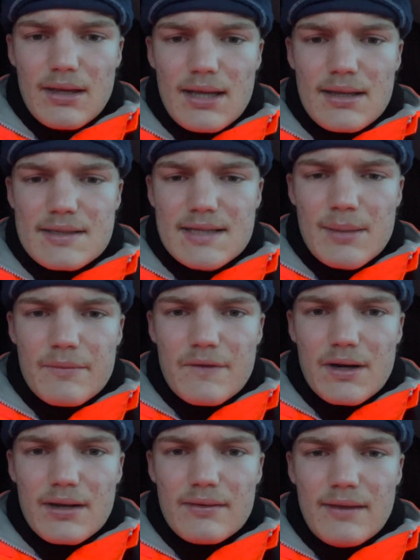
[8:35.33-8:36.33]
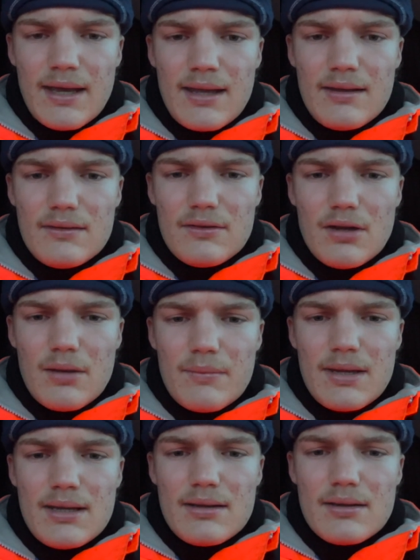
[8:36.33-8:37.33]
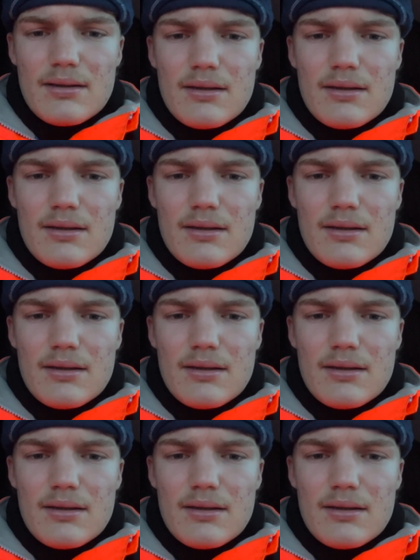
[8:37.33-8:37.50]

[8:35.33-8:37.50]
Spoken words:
in the same fucking day. Do you know what I mean?